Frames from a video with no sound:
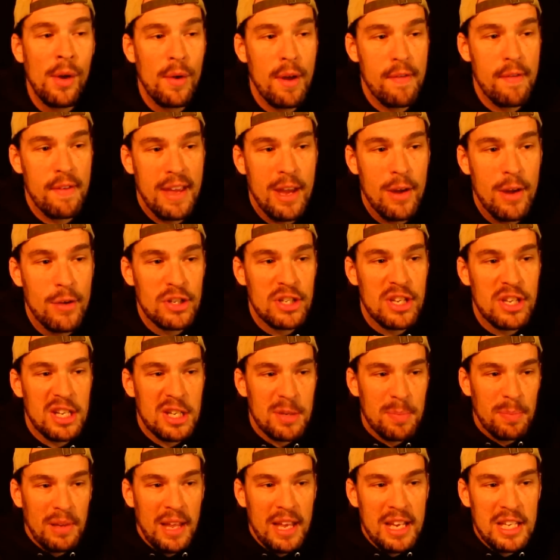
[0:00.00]
we have a huge
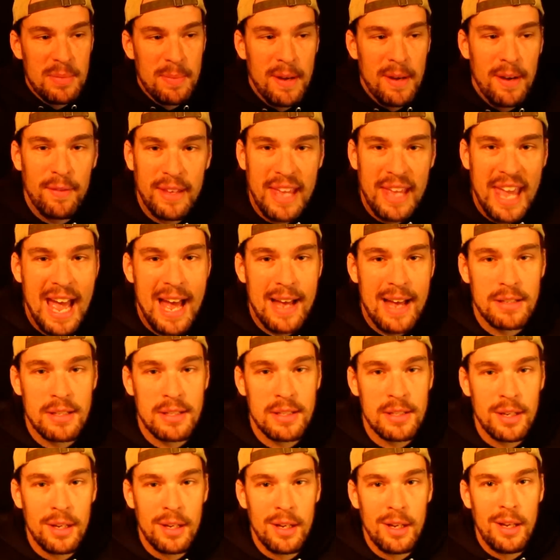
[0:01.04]
displacement of
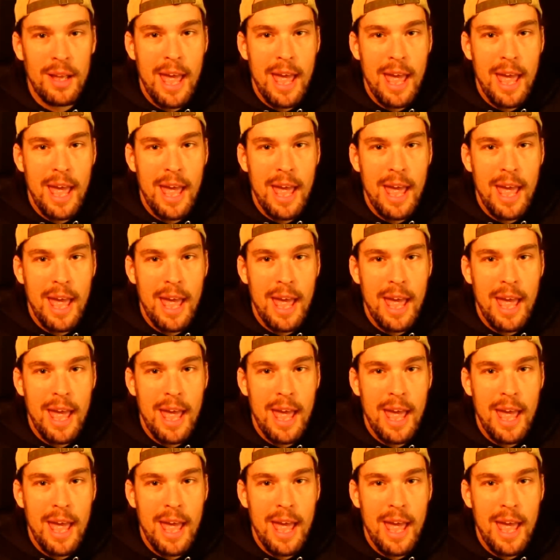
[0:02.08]
gas